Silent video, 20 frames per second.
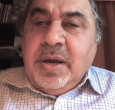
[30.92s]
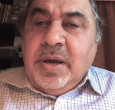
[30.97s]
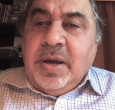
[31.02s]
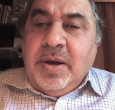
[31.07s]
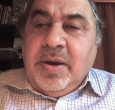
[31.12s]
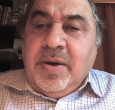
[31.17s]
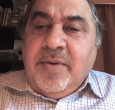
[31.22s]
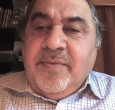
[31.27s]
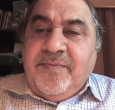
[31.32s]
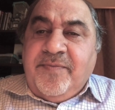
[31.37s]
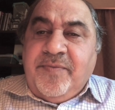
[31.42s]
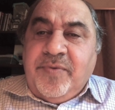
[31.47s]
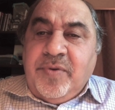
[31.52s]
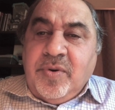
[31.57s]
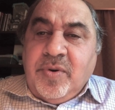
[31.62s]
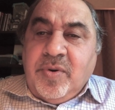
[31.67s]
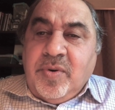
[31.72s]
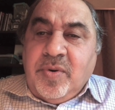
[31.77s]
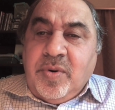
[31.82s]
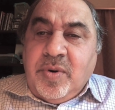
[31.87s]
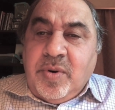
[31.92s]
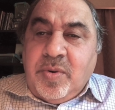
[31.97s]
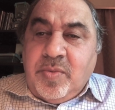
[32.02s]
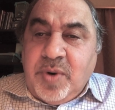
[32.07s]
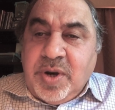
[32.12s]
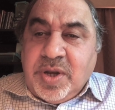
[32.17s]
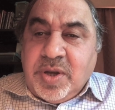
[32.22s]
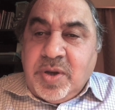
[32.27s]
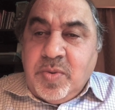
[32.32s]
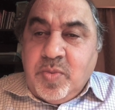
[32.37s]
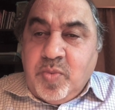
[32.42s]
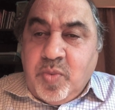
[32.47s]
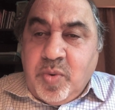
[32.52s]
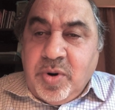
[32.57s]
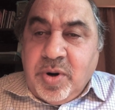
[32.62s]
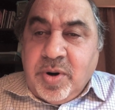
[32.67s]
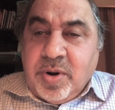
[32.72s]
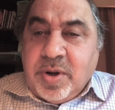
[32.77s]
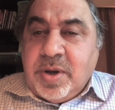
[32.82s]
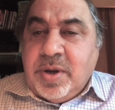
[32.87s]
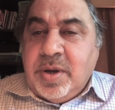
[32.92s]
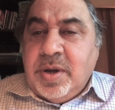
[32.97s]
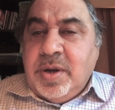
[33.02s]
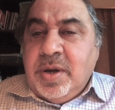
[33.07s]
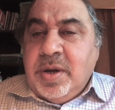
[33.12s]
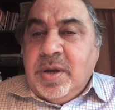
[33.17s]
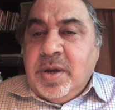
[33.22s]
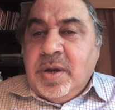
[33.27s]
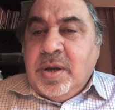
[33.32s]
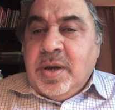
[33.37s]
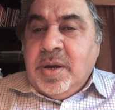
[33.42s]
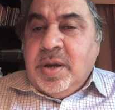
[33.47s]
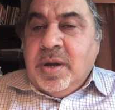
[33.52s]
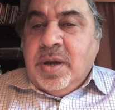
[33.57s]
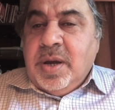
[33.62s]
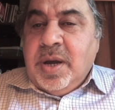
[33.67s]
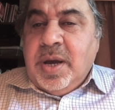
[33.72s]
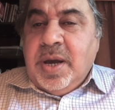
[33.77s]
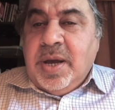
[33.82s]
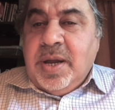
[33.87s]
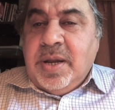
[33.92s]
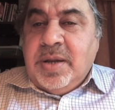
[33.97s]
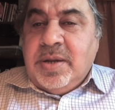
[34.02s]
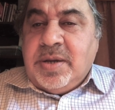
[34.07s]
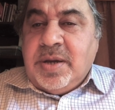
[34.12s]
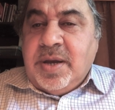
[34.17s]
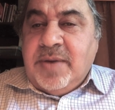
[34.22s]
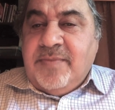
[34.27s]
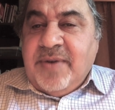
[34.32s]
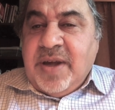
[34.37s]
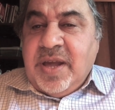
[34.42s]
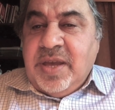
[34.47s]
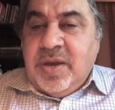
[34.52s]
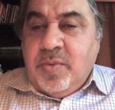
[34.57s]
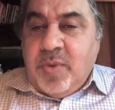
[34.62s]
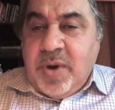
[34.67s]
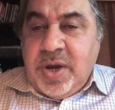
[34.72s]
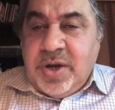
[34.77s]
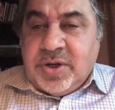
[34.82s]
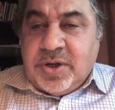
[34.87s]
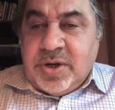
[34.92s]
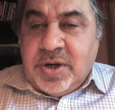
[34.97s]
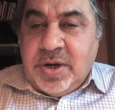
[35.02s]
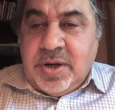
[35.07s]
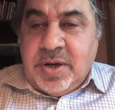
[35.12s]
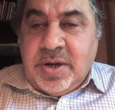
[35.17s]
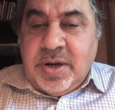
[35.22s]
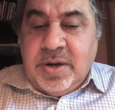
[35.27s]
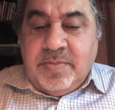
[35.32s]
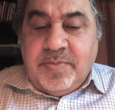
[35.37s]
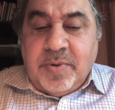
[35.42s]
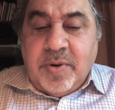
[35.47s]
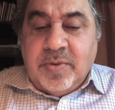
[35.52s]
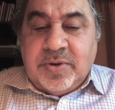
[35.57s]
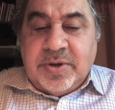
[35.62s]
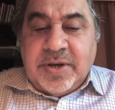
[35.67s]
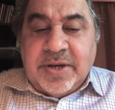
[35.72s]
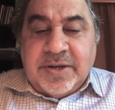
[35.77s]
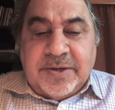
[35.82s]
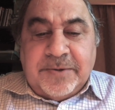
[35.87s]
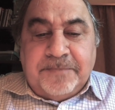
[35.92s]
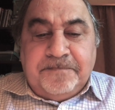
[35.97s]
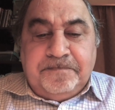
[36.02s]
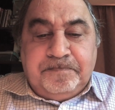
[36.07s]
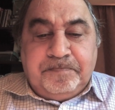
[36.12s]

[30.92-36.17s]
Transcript: of your written work and evaluation process.